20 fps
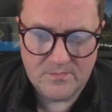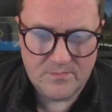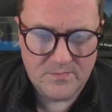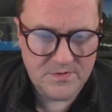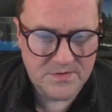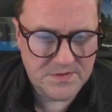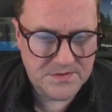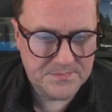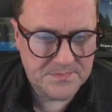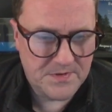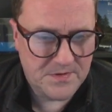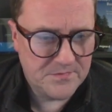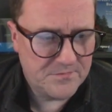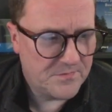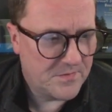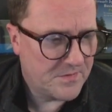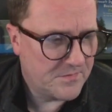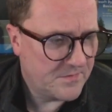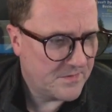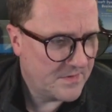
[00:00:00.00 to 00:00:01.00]
spell
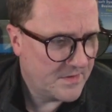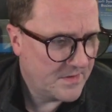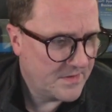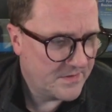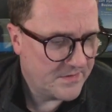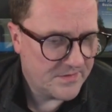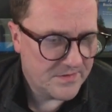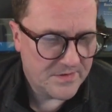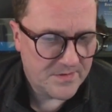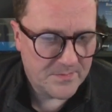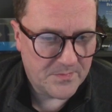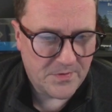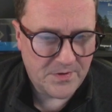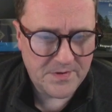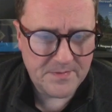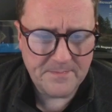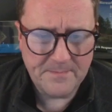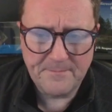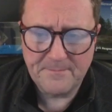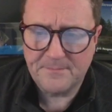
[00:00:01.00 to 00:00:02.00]
wrong here at the
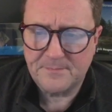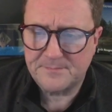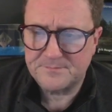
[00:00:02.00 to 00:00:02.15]
bottom.